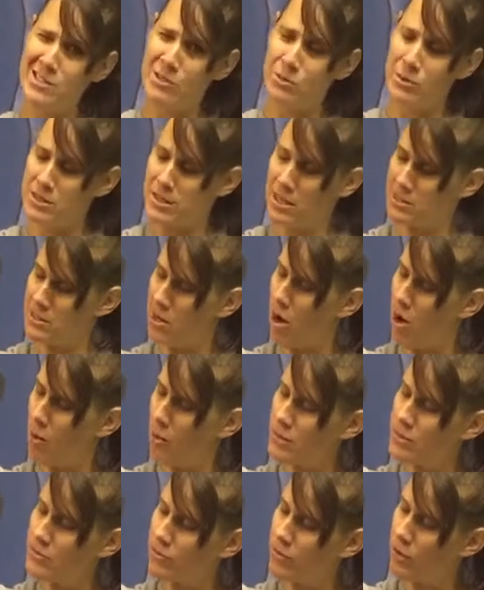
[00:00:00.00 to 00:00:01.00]
so it doesn't
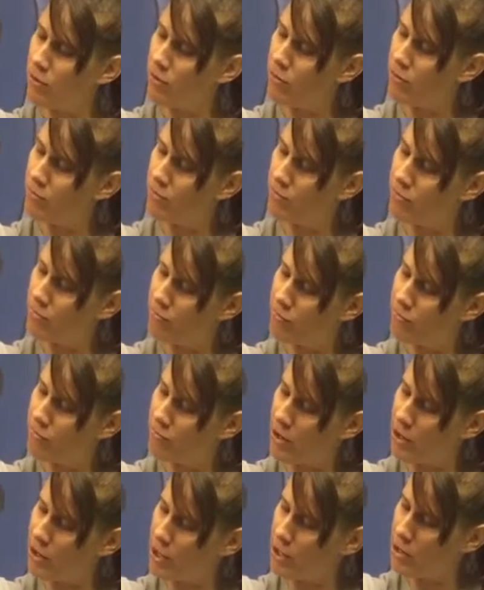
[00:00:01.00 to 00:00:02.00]
always feel
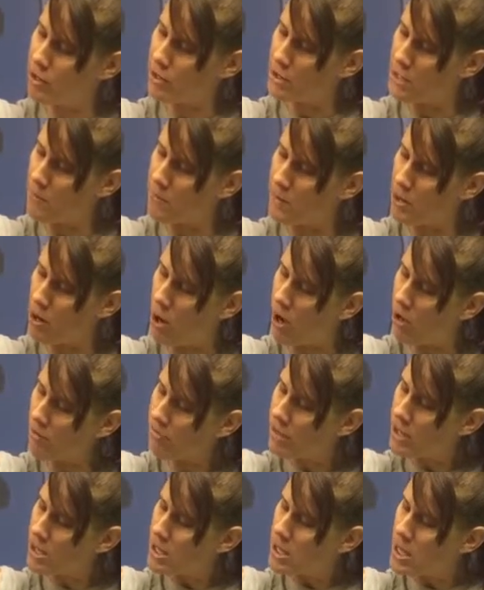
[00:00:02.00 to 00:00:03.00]
very good coming off.